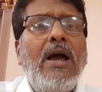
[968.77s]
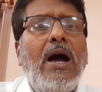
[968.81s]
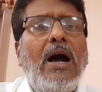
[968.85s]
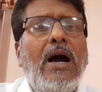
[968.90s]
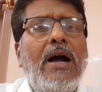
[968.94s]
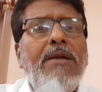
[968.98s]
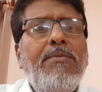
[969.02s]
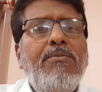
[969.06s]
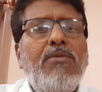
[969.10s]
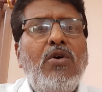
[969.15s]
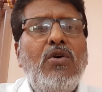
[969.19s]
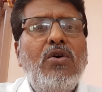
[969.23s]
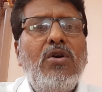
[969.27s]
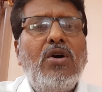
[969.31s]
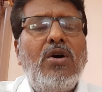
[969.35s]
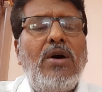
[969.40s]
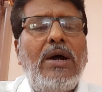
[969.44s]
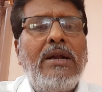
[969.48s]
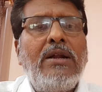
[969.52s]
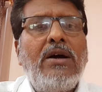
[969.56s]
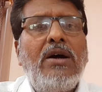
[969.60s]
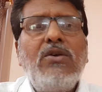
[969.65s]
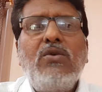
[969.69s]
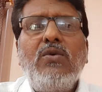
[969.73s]
And
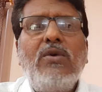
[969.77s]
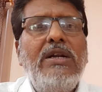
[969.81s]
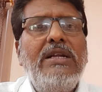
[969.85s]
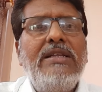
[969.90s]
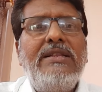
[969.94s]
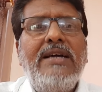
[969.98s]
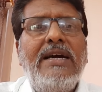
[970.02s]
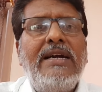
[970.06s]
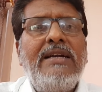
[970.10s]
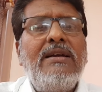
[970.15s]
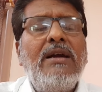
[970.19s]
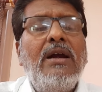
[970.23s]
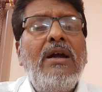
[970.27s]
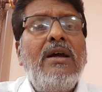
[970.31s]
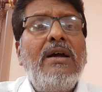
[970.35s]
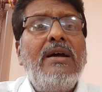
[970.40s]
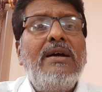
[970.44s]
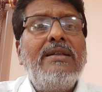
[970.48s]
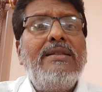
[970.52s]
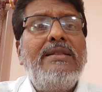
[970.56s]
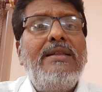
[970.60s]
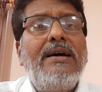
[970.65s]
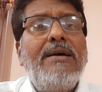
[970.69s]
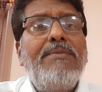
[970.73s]
moreover, not only that,
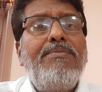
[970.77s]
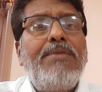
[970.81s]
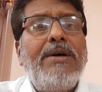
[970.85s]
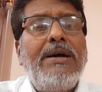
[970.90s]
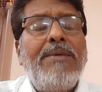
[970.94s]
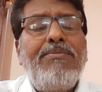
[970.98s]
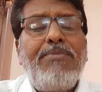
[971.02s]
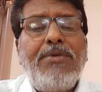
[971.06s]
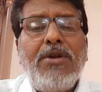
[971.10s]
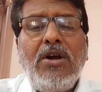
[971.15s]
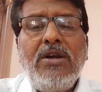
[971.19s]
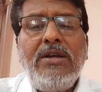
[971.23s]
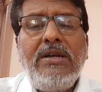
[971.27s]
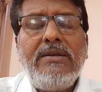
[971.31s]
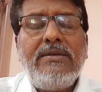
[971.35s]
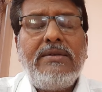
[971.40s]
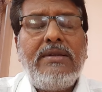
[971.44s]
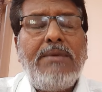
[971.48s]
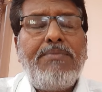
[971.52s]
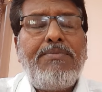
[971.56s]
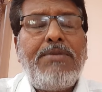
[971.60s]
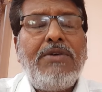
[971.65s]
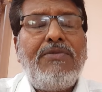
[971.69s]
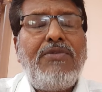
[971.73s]

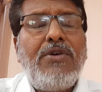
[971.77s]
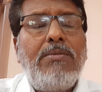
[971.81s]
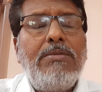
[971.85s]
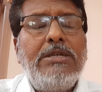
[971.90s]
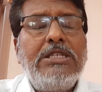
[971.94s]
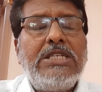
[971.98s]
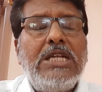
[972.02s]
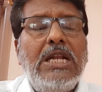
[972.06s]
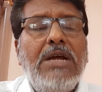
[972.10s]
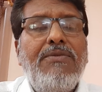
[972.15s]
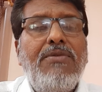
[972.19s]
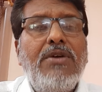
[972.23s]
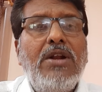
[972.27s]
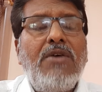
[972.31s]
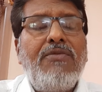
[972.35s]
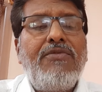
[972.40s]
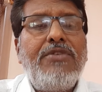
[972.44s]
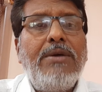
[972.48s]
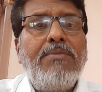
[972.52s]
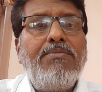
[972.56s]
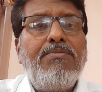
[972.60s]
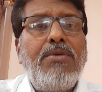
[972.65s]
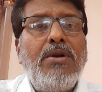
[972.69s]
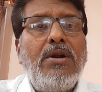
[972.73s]
the performance level of
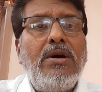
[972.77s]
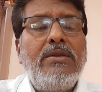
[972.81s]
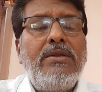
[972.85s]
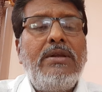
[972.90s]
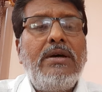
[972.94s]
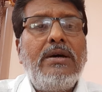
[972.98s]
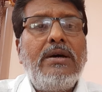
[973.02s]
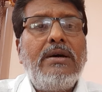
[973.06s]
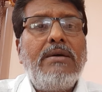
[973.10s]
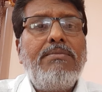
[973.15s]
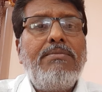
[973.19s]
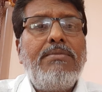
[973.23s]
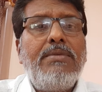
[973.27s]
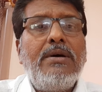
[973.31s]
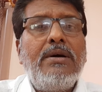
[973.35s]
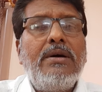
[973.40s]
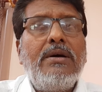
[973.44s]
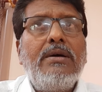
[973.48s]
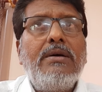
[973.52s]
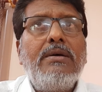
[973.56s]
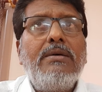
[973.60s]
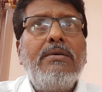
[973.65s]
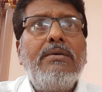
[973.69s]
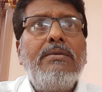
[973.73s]

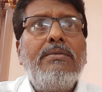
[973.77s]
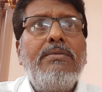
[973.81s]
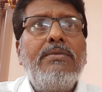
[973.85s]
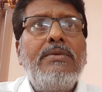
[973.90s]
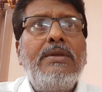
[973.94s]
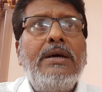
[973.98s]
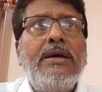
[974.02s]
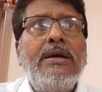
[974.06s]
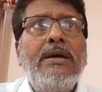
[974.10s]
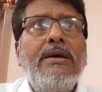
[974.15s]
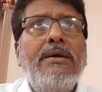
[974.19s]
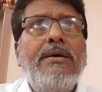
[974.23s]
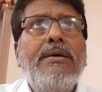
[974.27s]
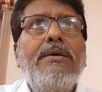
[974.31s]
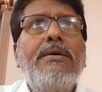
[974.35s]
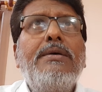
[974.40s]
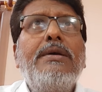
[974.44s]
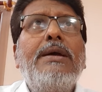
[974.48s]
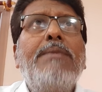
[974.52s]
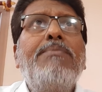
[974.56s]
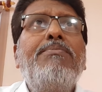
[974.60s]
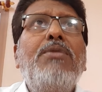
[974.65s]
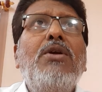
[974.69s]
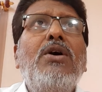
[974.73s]
the
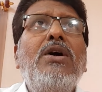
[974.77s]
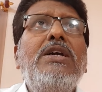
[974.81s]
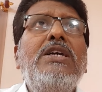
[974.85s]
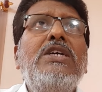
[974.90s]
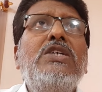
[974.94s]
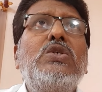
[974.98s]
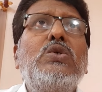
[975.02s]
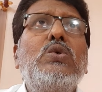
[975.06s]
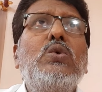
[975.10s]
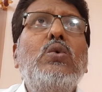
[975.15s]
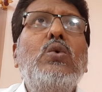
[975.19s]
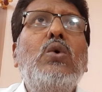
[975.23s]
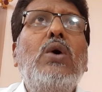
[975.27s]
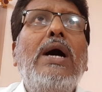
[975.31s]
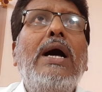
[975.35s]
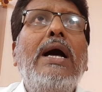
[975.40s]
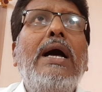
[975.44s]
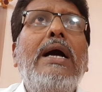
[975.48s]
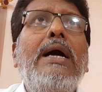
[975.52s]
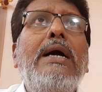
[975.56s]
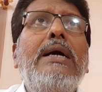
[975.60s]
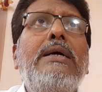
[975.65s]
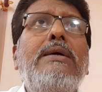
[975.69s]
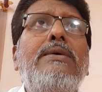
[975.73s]
employees who
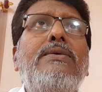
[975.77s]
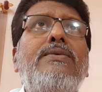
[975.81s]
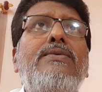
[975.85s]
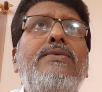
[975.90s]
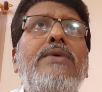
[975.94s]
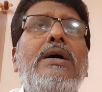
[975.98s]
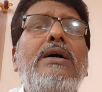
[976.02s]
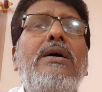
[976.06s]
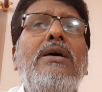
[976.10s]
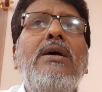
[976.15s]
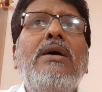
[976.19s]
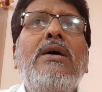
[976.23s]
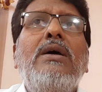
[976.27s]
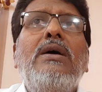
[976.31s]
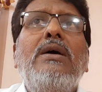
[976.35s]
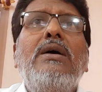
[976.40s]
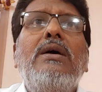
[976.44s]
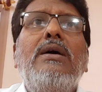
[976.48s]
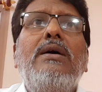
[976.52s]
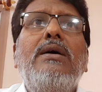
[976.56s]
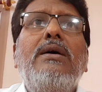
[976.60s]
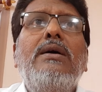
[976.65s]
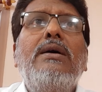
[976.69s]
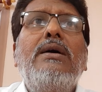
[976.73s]
have
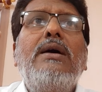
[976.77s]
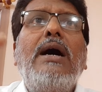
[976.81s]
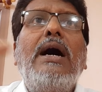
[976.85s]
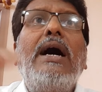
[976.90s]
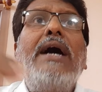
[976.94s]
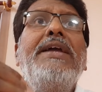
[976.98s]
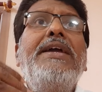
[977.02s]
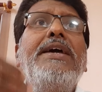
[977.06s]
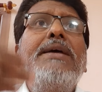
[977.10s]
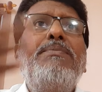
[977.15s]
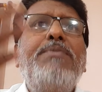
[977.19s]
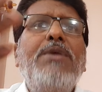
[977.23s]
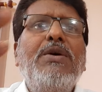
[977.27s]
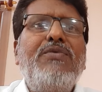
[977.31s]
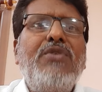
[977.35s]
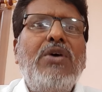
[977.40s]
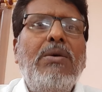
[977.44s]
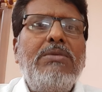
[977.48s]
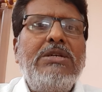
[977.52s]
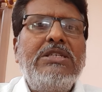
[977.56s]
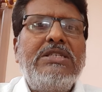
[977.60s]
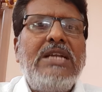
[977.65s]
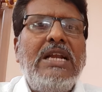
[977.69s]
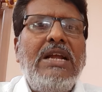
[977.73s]
higher
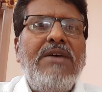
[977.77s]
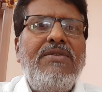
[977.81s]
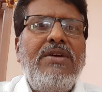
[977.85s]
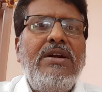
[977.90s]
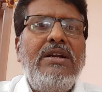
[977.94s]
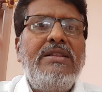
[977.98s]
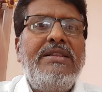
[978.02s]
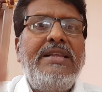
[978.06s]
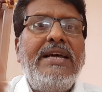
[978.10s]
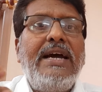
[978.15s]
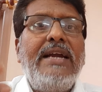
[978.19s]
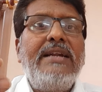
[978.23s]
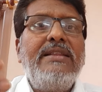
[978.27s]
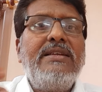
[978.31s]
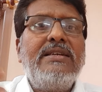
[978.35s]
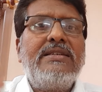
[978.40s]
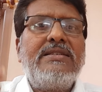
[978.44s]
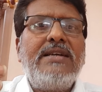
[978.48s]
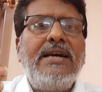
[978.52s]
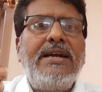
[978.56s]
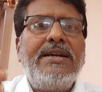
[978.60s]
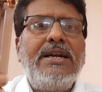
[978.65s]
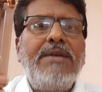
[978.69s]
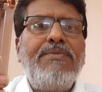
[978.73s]
performance level than the
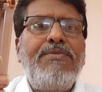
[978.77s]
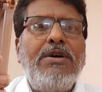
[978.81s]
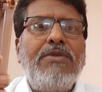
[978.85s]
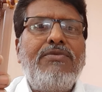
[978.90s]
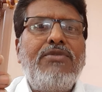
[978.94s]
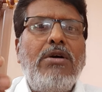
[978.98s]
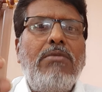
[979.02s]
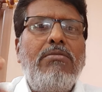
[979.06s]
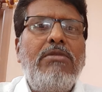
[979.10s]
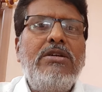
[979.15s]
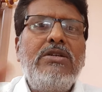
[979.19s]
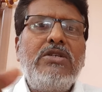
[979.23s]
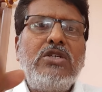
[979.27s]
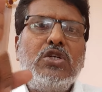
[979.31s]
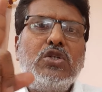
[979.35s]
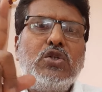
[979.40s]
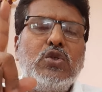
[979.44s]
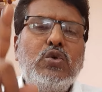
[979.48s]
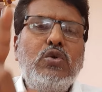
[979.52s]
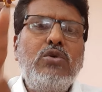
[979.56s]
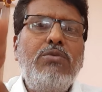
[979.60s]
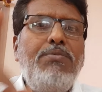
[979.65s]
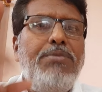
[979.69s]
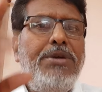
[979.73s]
standard performance
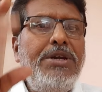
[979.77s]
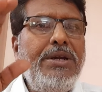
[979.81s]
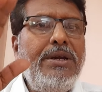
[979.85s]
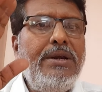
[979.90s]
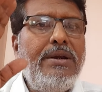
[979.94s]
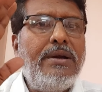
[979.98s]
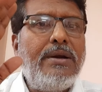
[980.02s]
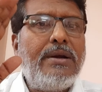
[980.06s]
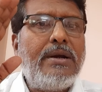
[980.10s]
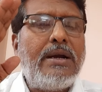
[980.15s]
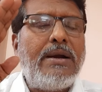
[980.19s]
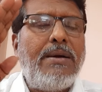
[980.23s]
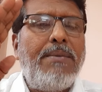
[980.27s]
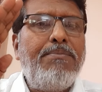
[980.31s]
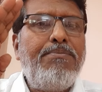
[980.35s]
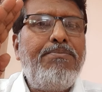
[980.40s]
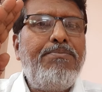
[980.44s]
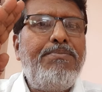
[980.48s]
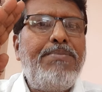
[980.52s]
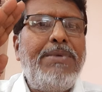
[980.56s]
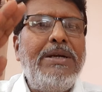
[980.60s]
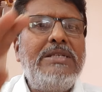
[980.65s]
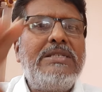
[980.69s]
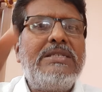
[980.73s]
should be
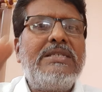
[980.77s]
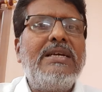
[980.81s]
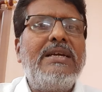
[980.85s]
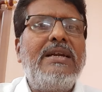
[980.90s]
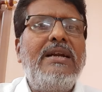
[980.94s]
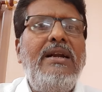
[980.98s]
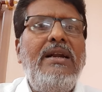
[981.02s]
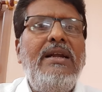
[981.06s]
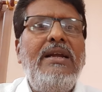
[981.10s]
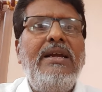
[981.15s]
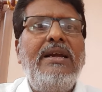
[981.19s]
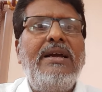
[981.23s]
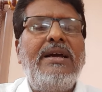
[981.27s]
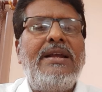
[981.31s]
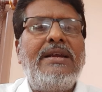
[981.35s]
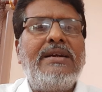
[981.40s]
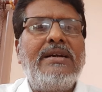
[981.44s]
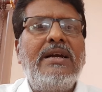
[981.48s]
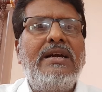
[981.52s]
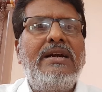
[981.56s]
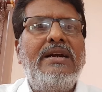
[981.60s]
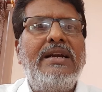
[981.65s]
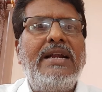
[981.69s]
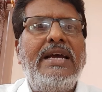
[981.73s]
compulsorily
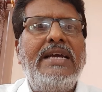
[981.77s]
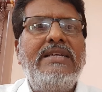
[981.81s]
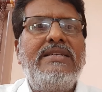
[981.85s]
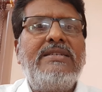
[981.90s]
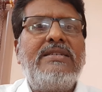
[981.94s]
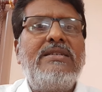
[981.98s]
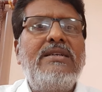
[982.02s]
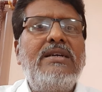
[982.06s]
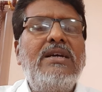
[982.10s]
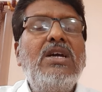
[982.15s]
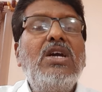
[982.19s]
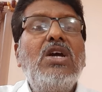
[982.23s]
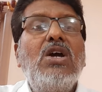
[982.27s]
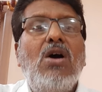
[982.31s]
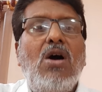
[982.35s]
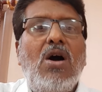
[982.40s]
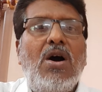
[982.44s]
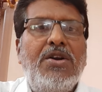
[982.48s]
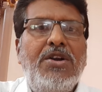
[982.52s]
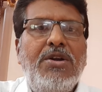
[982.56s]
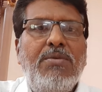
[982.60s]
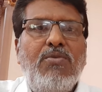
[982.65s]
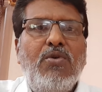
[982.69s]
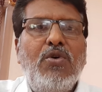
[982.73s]
recognized
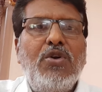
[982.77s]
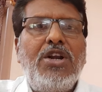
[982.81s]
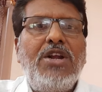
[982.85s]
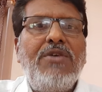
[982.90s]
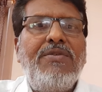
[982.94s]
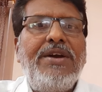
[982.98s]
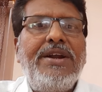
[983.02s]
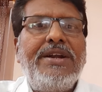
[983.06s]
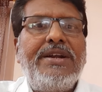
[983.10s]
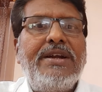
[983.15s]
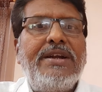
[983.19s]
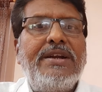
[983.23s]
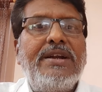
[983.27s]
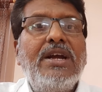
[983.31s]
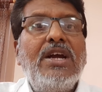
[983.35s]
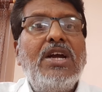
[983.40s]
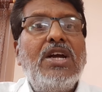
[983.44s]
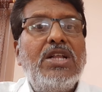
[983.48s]
and motivated.